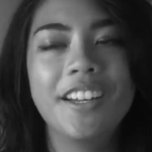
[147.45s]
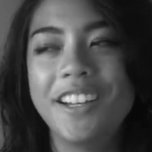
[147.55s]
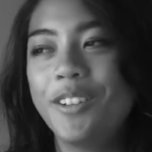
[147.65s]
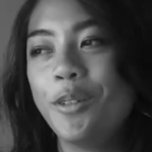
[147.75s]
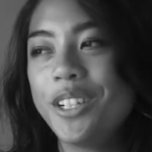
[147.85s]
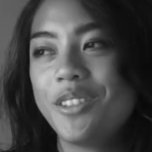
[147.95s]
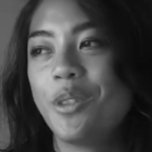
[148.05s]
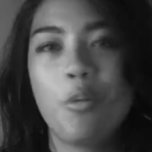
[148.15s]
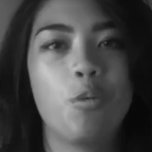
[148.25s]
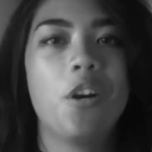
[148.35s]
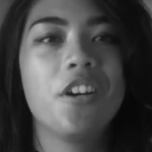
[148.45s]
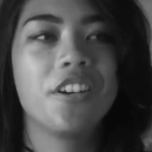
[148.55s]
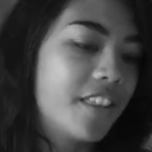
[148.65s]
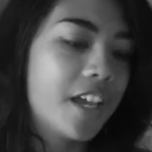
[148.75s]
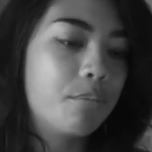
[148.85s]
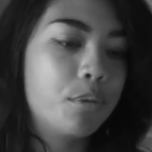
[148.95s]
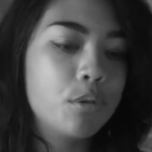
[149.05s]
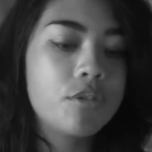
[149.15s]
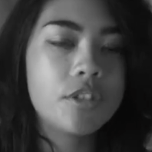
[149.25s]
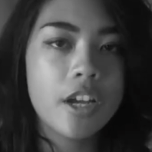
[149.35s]
What's the word? That
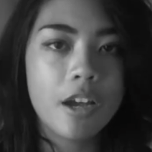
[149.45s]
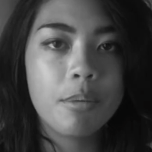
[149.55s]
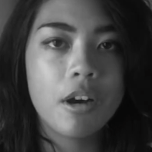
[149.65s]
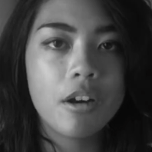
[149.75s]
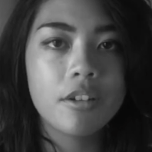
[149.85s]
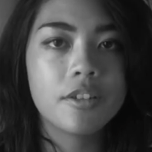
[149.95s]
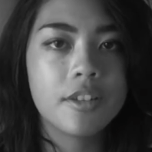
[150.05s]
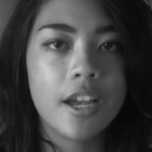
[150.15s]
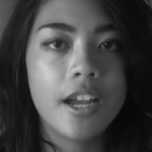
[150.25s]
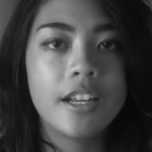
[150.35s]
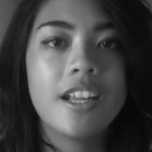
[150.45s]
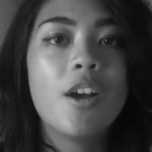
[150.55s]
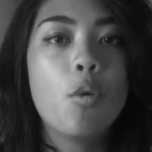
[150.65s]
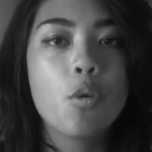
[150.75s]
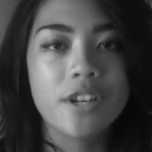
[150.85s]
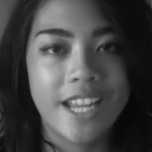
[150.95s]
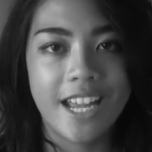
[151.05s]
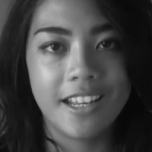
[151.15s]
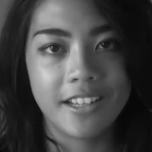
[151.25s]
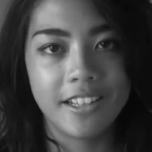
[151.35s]
boosts up our site
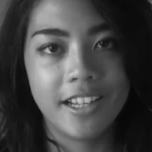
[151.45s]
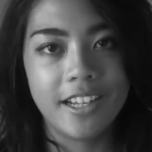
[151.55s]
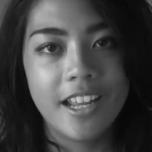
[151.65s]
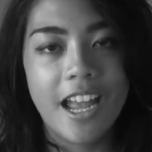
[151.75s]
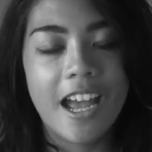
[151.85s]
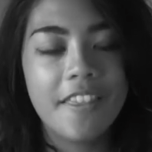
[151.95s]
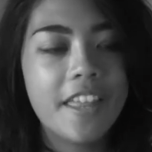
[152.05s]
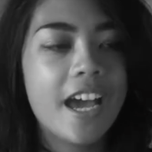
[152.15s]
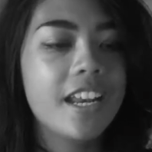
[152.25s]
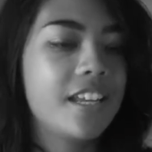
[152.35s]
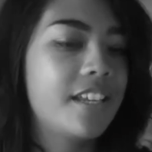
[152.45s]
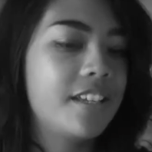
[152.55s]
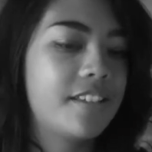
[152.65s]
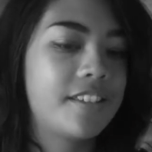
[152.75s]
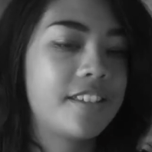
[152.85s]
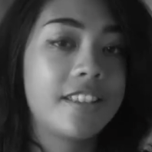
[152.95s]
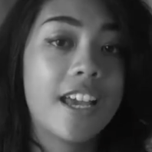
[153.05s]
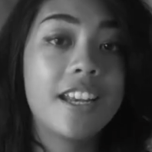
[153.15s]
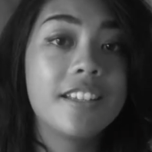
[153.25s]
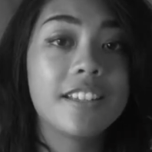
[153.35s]
organically. And that
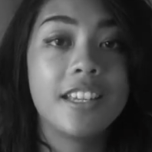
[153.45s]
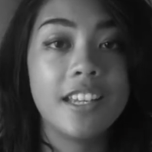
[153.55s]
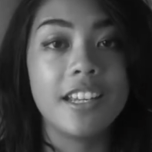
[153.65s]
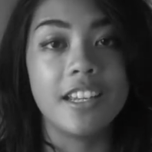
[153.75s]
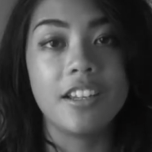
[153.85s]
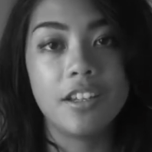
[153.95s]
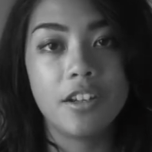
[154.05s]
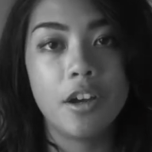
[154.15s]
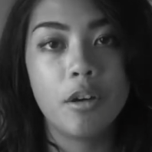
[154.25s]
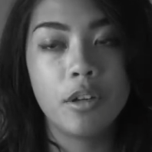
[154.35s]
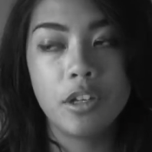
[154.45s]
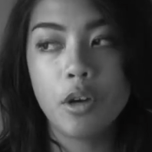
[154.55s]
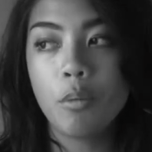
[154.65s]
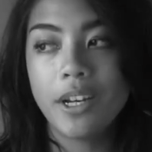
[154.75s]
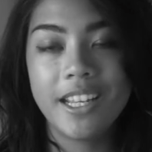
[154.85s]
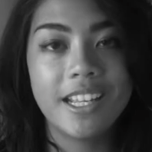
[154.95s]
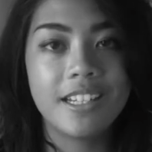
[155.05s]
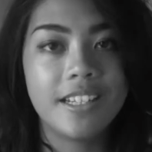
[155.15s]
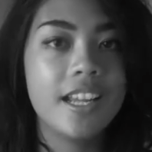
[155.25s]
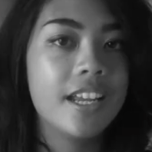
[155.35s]
is key. You know, you don't want to
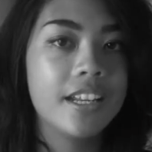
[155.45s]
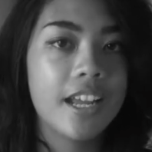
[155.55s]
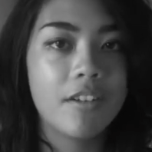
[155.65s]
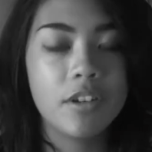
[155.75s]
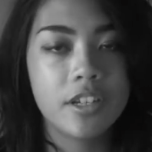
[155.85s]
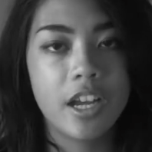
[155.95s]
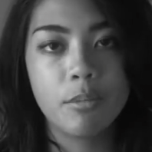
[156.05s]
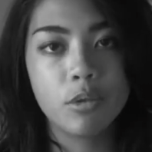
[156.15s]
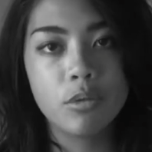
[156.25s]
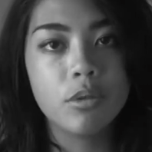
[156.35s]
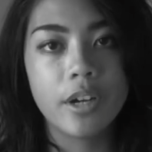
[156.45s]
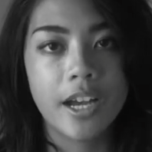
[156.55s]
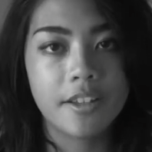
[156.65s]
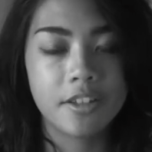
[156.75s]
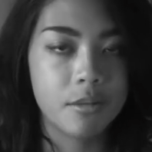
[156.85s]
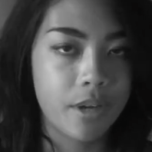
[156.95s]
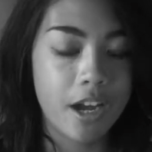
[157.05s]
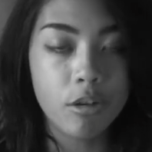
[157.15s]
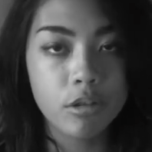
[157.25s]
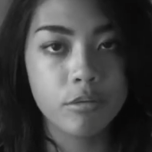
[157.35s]
get dinged every time Google has some
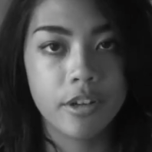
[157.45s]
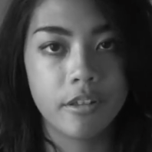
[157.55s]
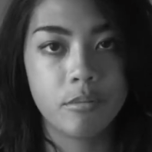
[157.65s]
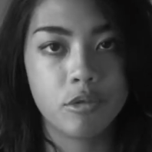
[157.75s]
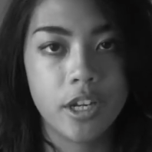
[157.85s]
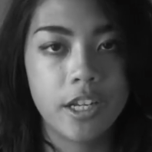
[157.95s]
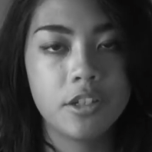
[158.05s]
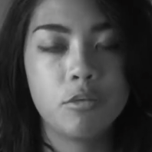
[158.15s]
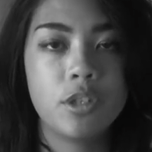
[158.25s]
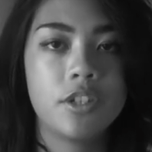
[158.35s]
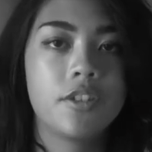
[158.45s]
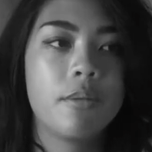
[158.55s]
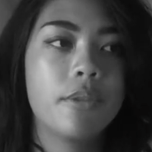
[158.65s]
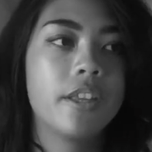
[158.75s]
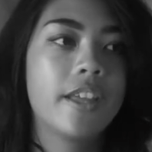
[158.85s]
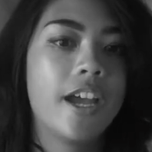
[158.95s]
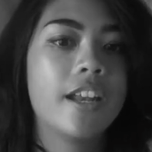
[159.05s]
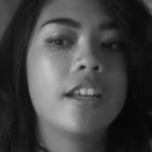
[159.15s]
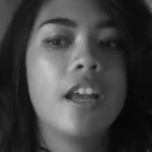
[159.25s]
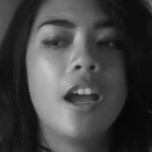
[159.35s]
algorithm change, which is something
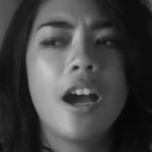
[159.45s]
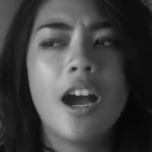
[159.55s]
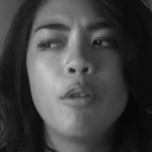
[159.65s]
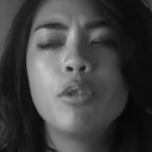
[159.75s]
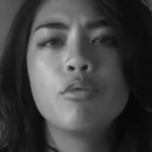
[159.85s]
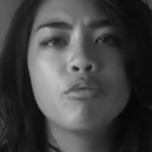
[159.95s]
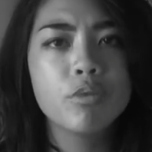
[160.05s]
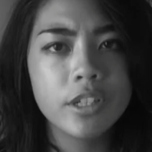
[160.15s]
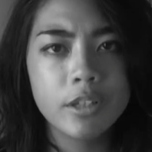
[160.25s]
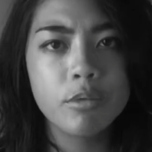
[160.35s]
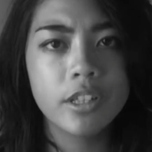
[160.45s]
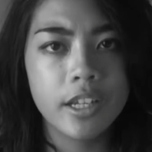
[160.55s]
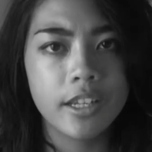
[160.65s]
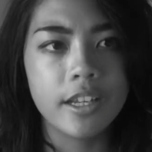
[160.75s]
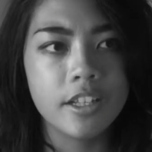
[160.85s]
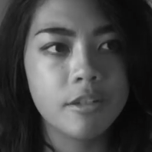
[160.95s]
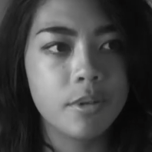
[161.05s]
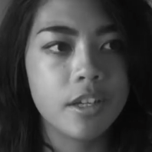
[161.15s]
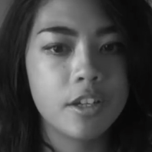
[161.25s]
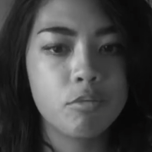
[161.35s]
that I was really, really against,
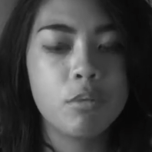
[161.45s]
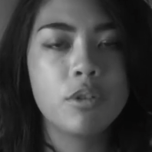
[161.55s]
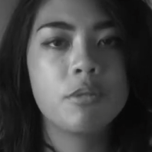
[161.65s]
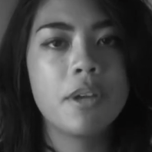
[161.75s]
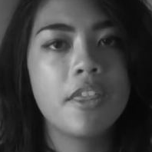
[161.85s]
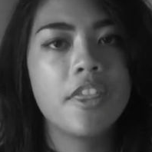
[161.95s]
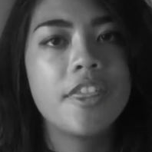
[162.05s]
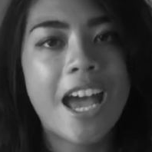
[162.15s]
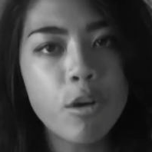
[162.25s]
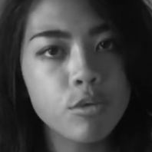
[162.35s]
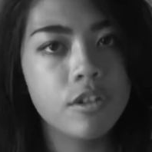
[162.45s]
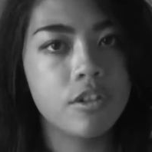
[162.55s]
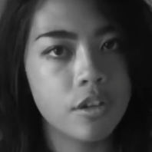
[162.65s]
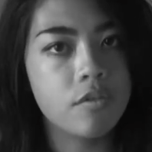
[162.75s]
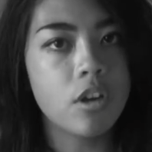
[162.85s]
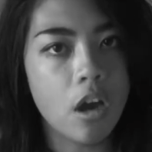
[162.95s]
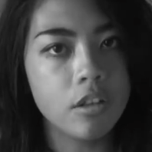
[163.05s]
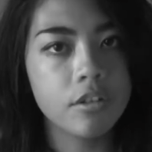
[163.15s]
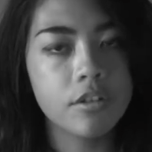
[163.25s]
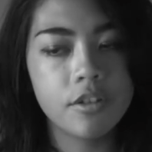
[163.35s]
because we would spend thousands of
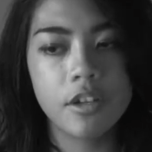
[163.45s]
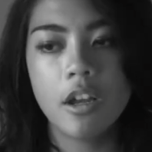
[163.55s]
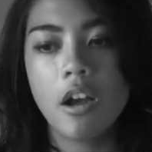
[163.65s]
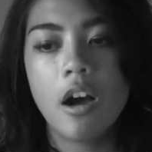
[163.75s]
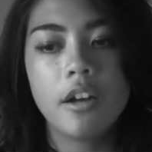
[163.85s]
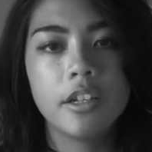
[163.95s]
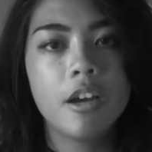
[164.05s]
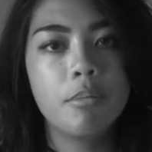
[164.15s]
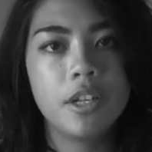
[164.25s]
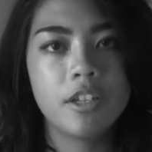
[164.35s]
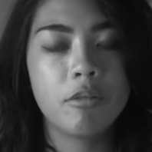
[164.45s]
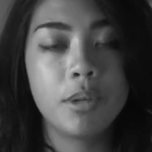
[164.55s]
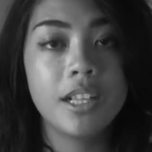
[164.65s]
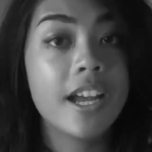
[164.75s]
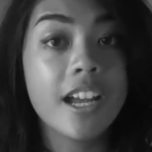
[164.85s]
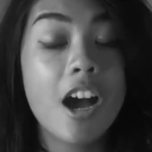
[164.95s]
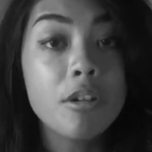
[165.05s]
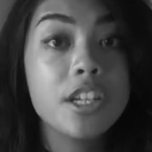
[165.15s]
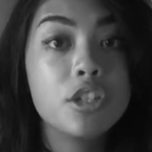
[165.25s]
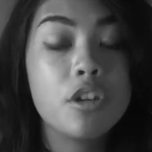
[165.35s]
dollars on companies that'd be like,
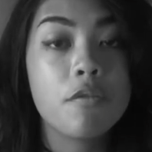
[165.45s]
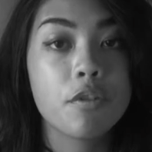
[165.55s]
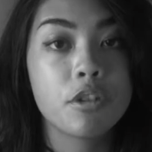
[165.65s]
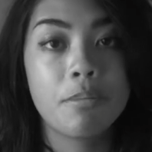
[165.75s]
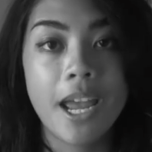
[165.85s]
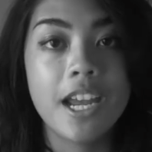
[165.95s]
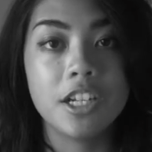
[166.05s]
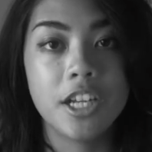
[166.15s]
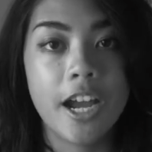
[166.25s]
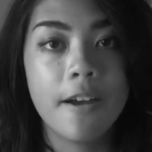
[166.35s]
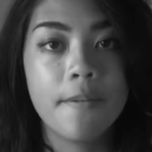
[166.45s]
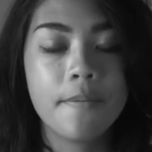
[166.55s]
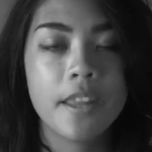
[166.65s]
I'll get you to first page, yeah?